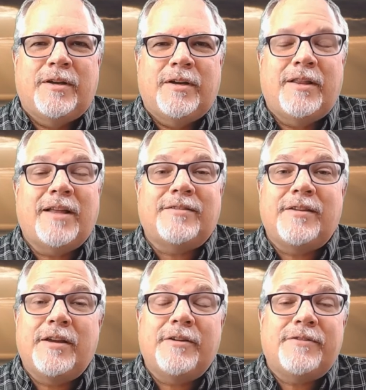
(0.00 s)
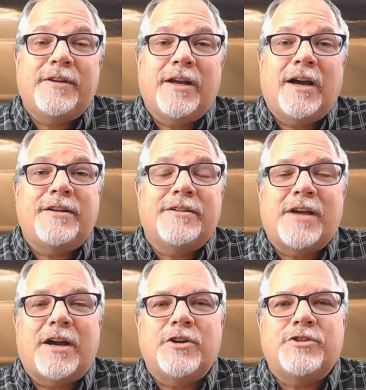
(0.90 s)
And that's the gift that God
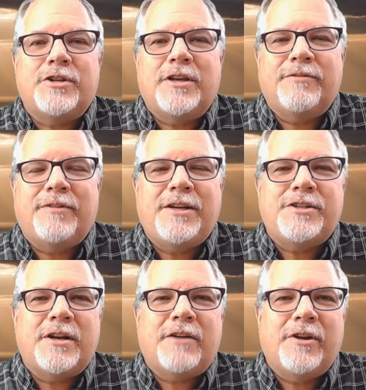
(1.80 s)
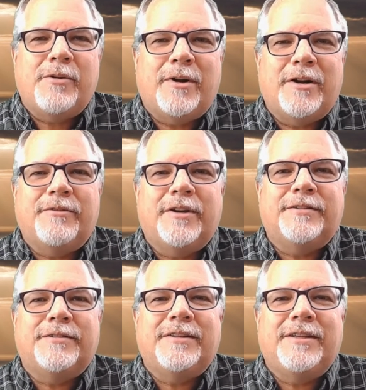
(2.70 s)
desires to give each and every one of
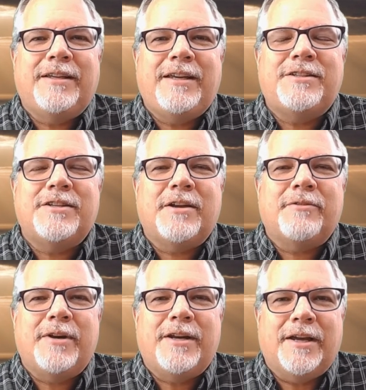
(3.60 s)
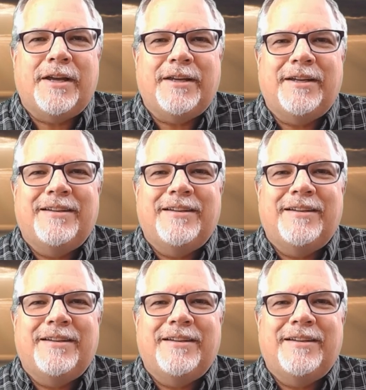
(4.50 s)
us each and every day.